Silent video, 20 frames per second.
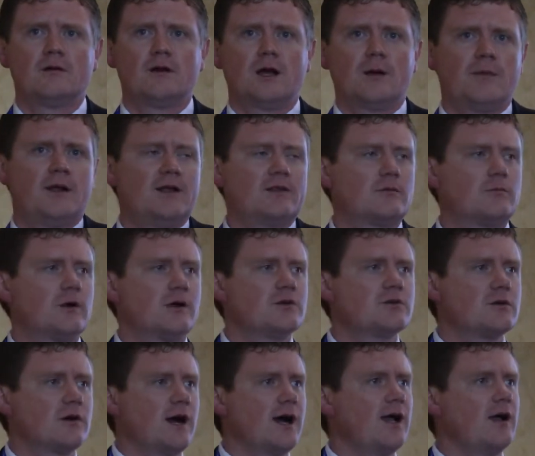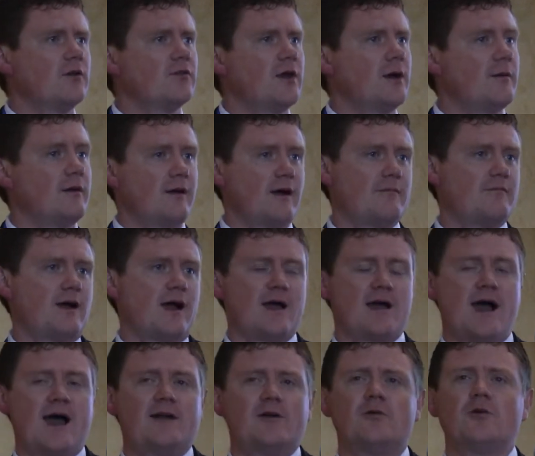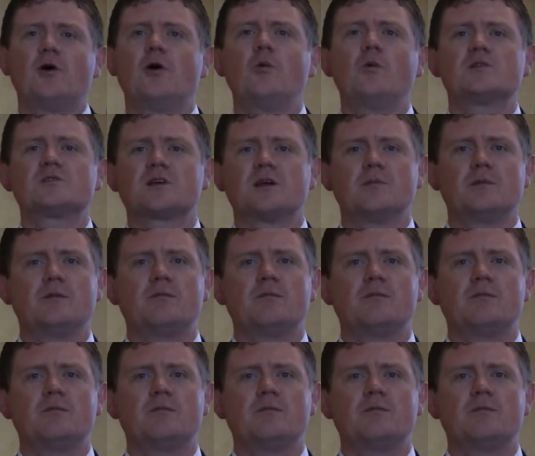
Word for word: I'm going to have to run trials. I don't know what's going to